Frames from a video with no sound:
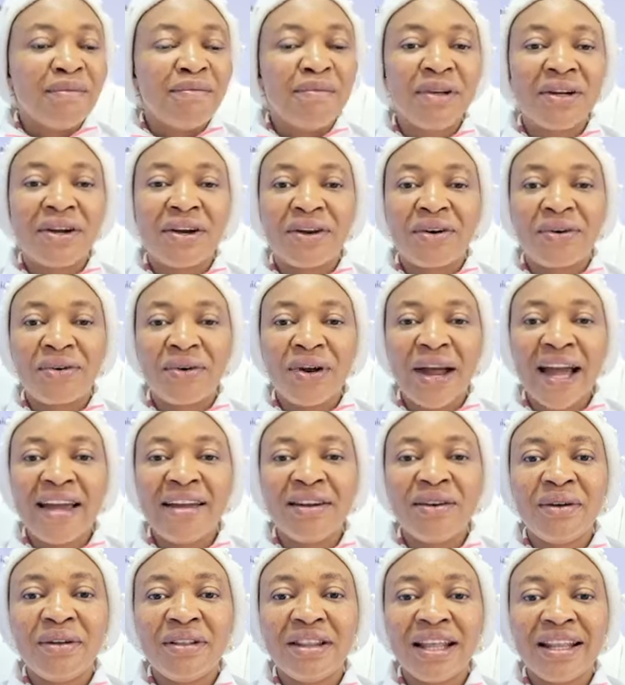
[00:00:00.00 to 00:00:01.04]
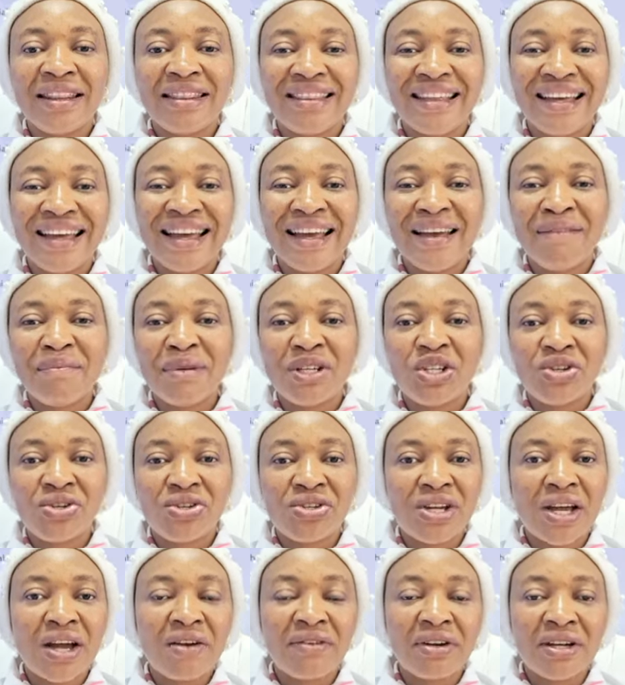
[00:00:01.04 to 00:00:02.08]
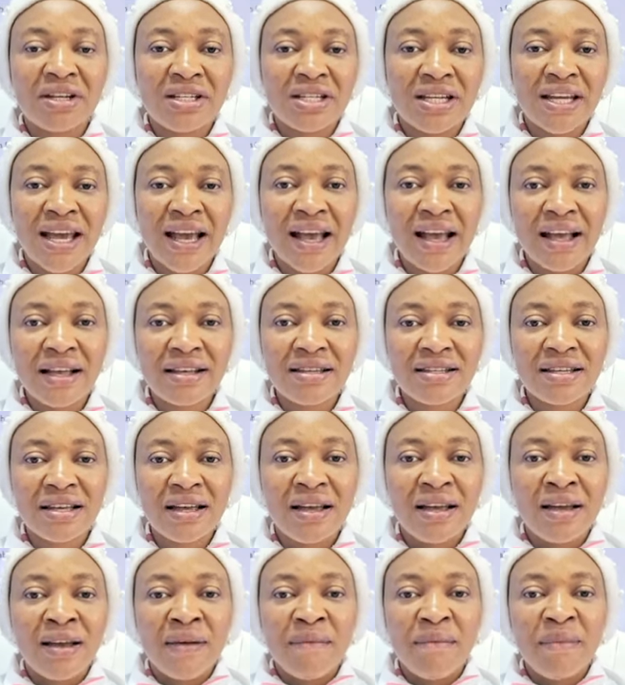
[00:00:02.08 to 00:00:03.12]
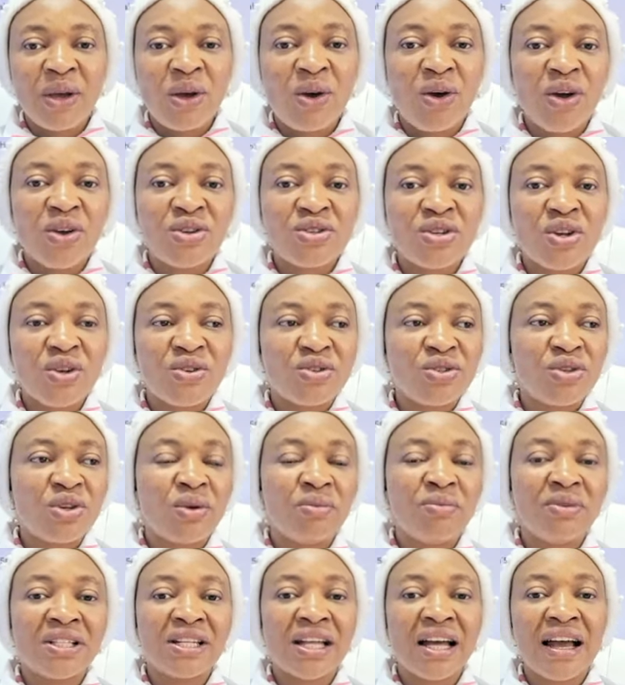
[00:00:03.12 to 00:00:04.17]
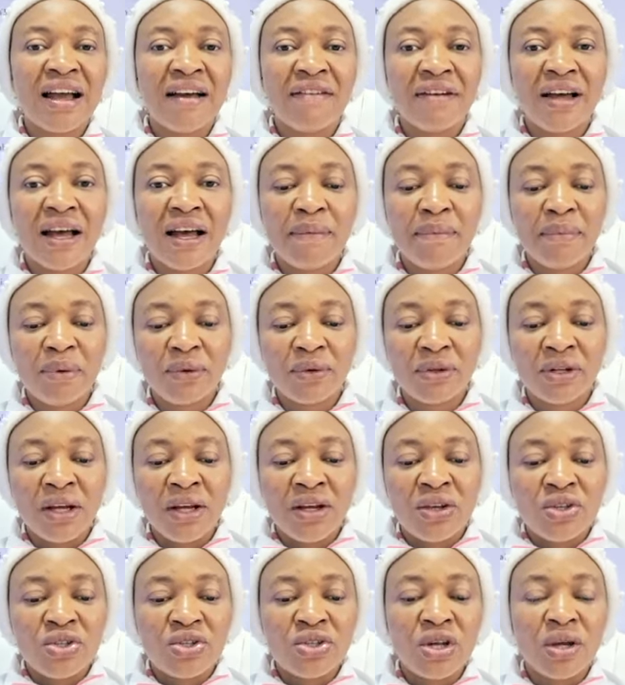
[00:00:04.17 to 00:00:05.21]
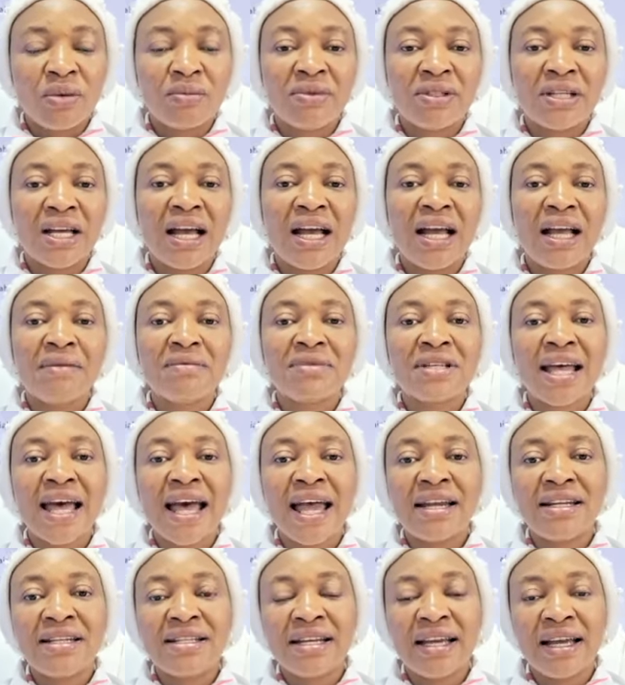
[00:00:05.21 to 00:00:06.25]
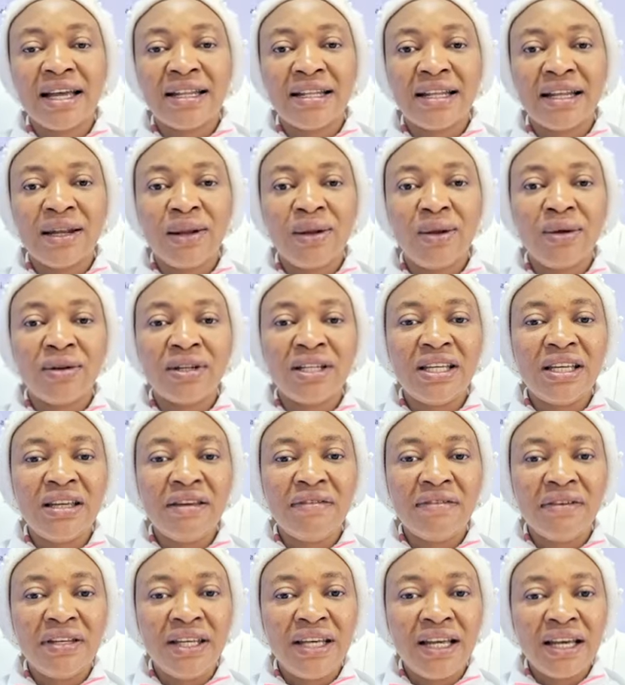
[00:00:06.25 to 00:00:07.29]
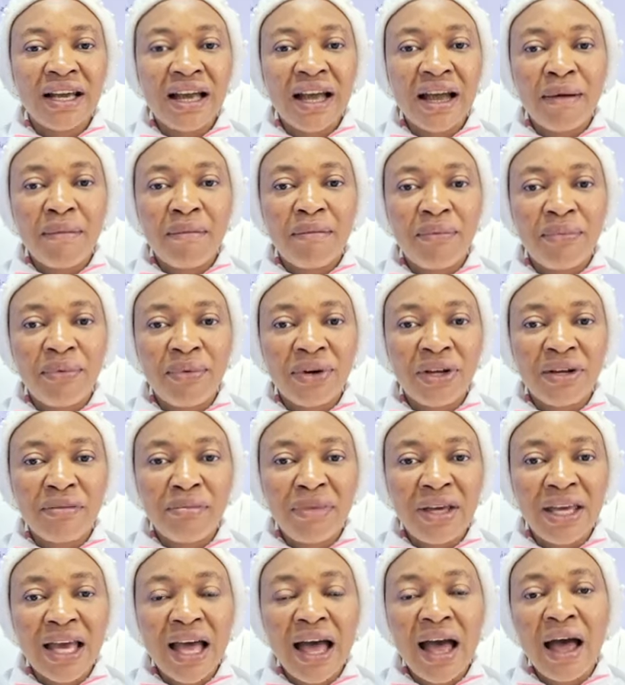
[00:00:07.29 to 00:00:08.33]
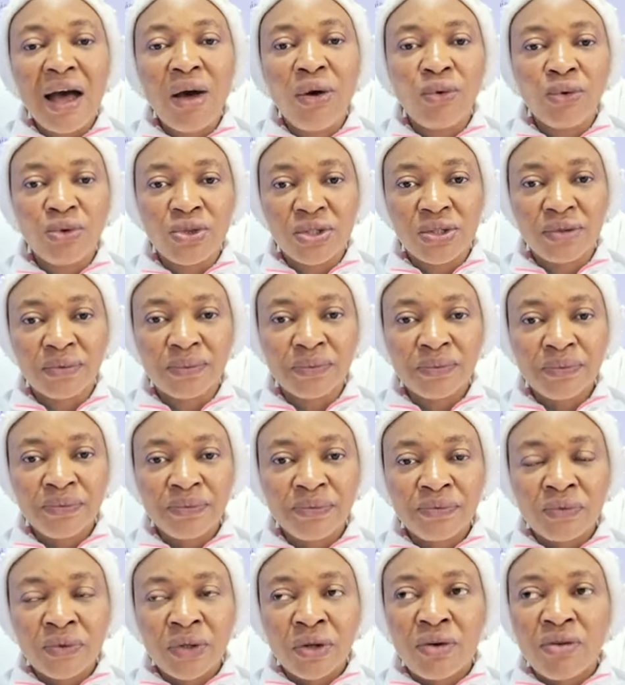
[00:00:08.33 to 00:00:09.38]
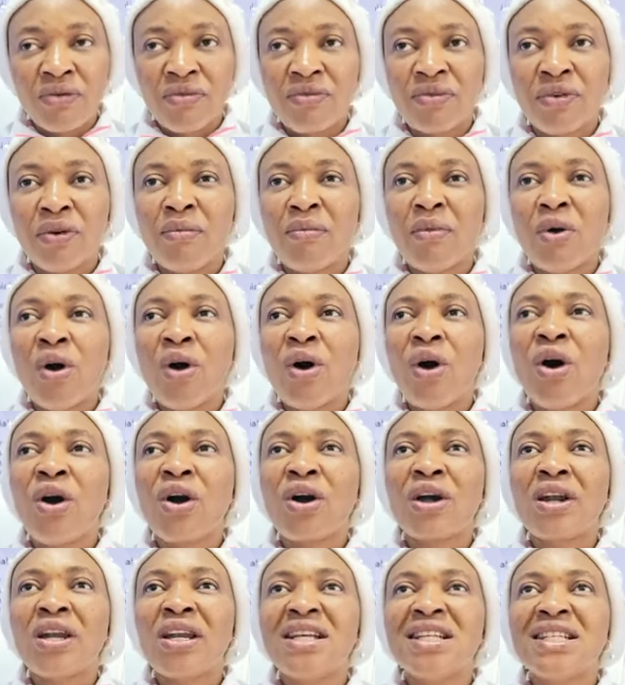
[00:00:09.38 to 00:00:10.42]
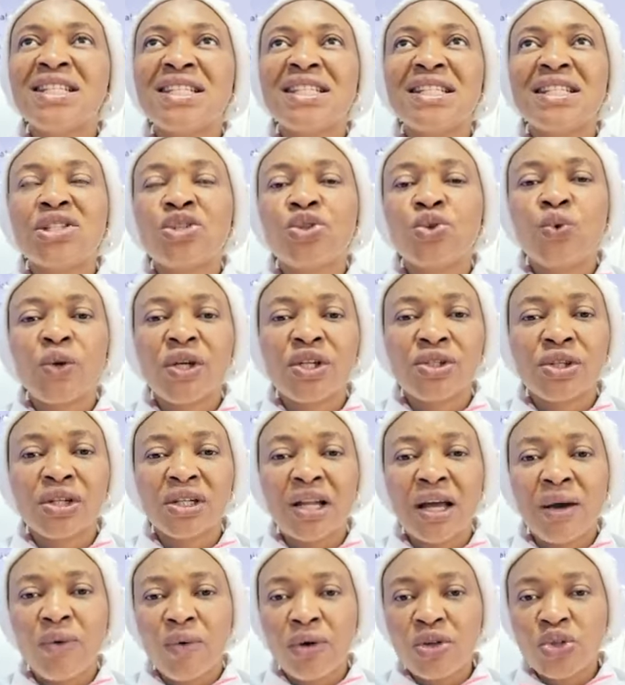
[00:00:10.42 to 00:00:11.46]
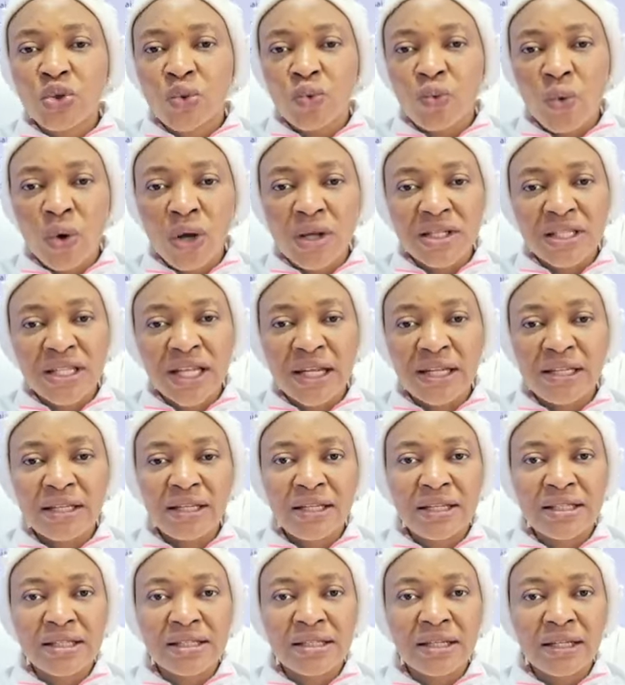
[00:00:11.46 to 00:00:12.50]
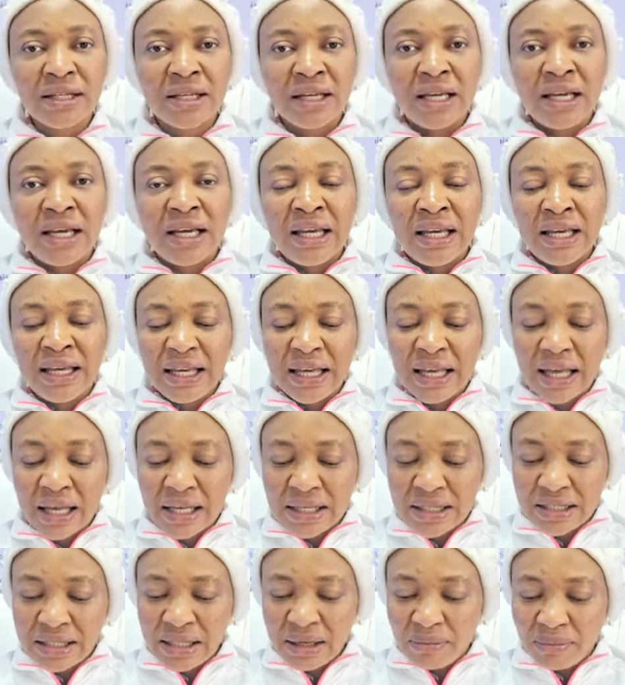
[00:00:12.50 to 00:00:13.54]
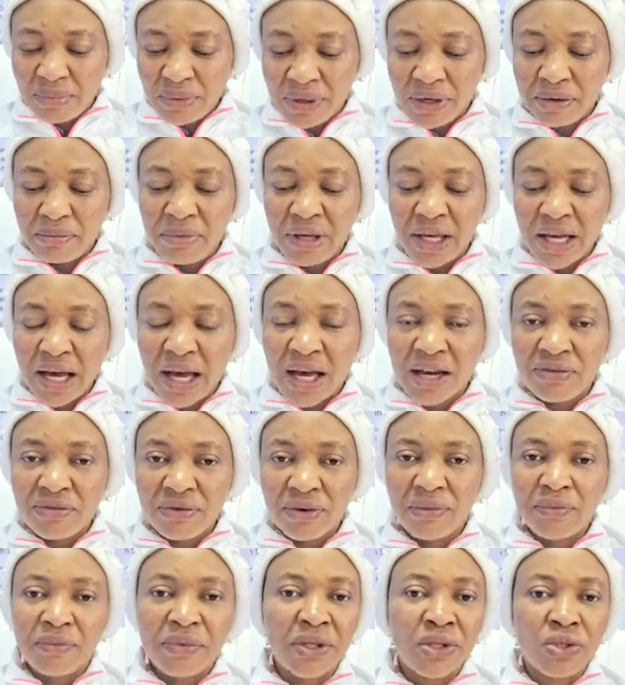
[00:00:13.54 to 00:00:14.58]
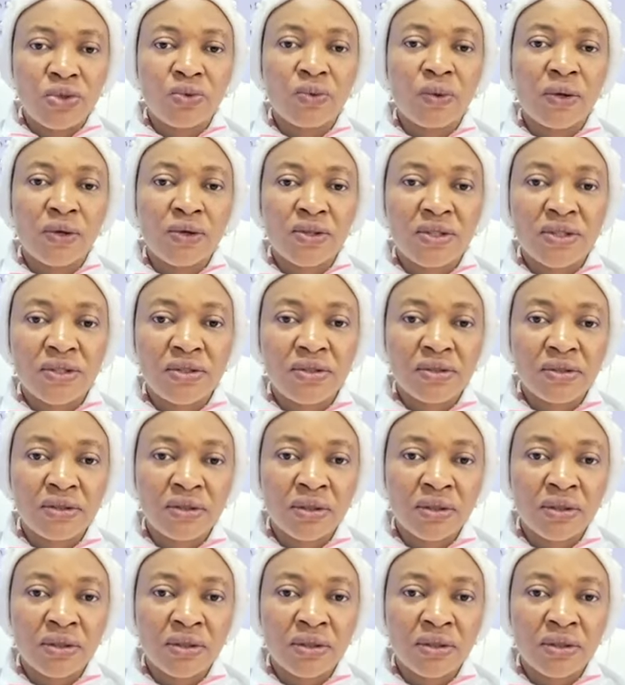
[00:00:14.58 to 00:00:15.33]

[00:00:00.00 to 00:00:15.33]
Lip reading: be crying under there, be sharing tears because of something that have happened. Sometimes I tell the Lord, if he can bring me out from ugly situation that was worse than this, he can still bring me out from these ones.